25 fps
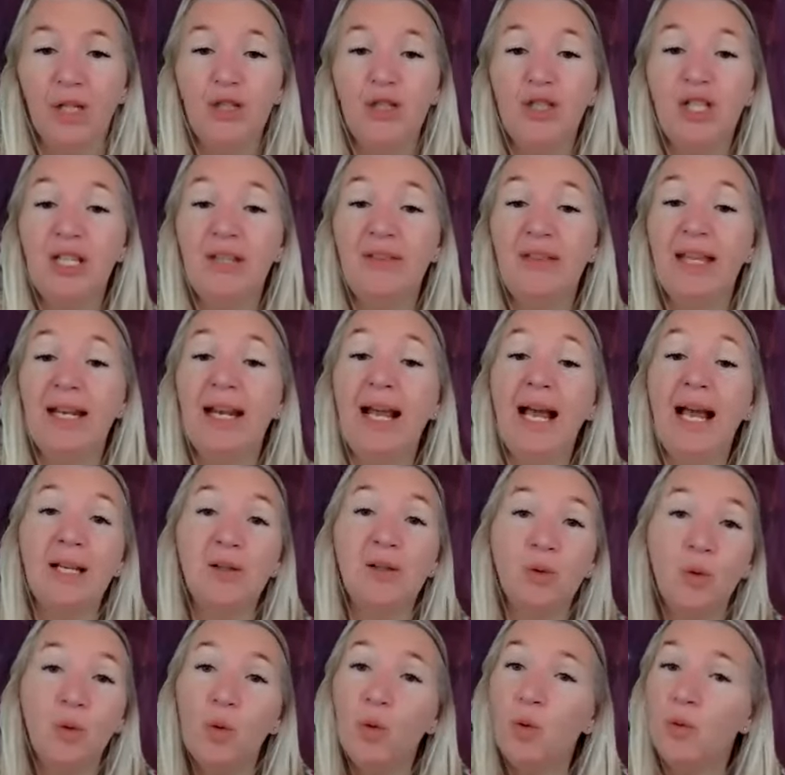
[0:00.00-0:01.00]
She then
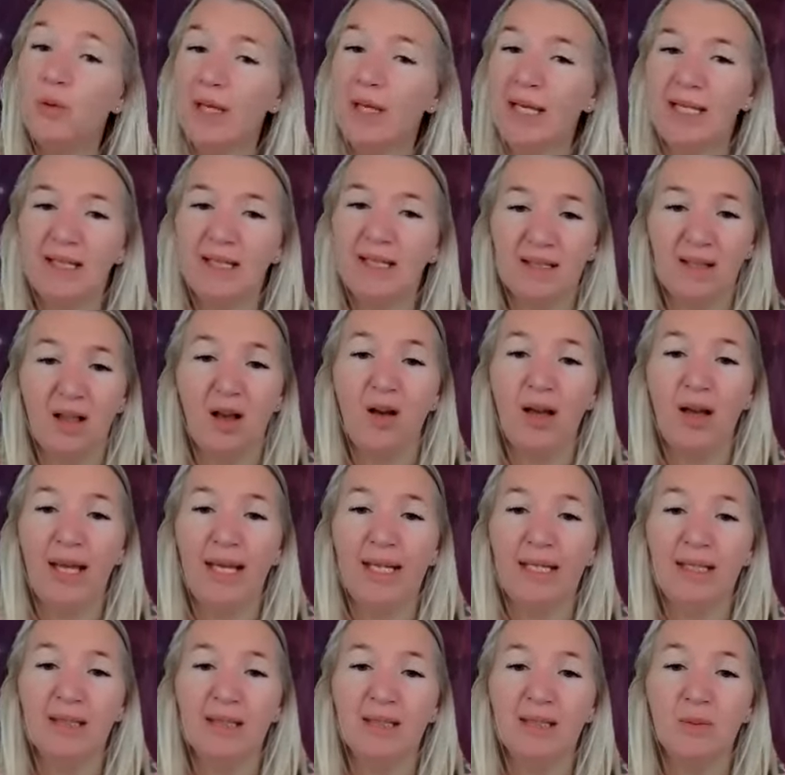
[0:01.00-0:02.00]
had all these
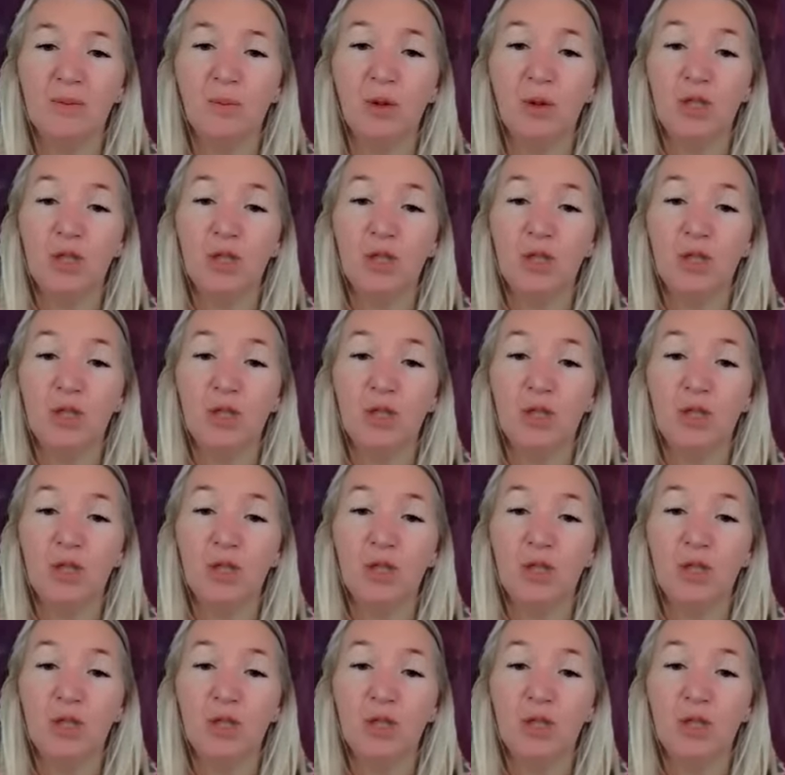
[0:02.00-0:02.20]
signs,